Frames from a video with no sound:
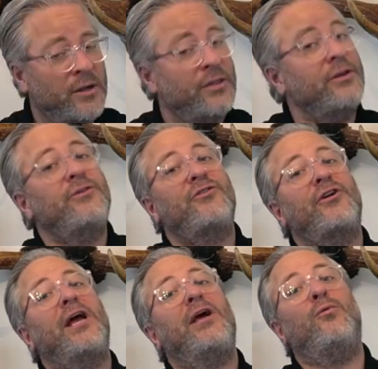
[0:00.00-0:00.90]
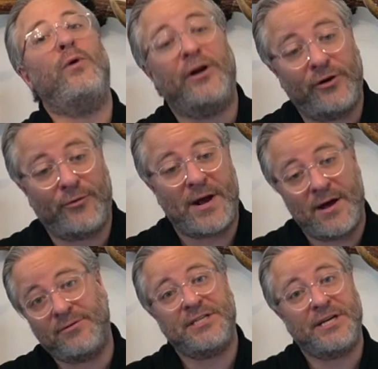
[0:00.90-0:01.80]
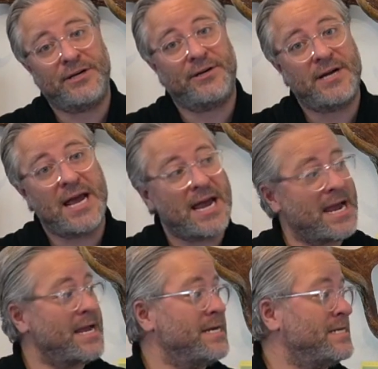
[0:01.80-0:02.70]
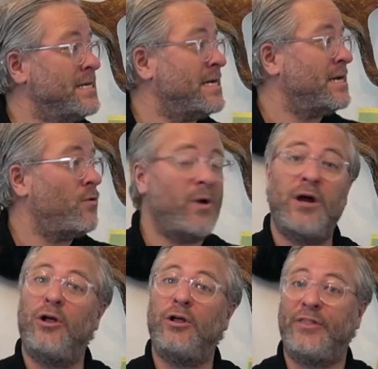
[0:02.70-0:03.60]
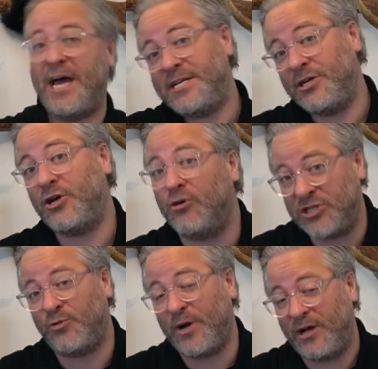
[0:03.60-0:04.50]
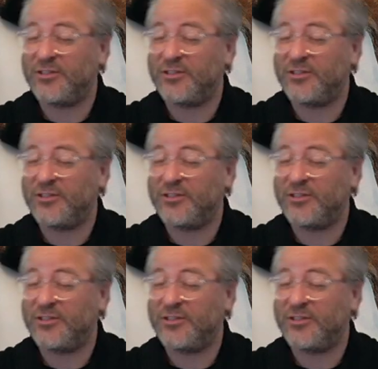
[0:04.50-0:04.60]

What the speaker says: Things are getting weird around here, and, well, that didn't go so well.